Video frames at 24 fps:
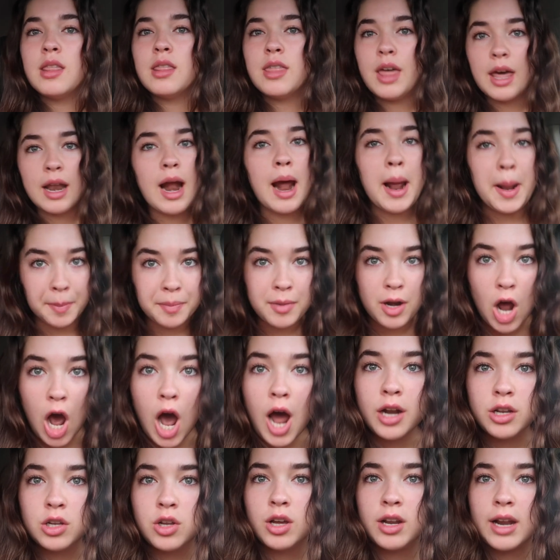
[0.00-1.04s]
that I am
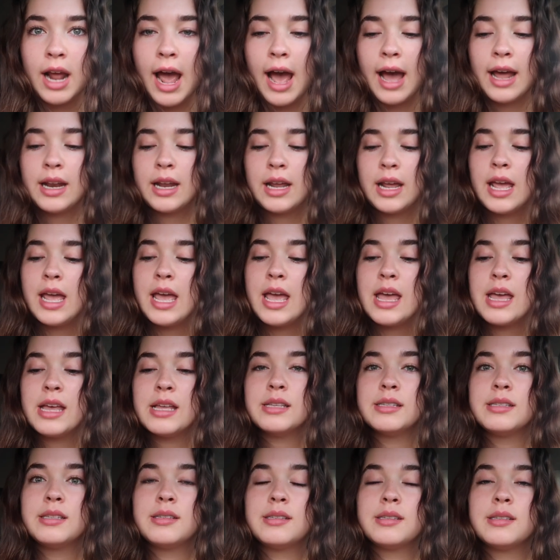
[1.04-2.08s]
not good at
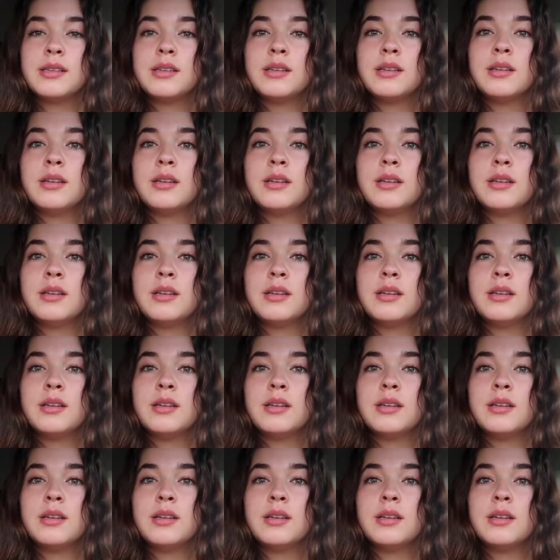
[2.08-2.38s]
is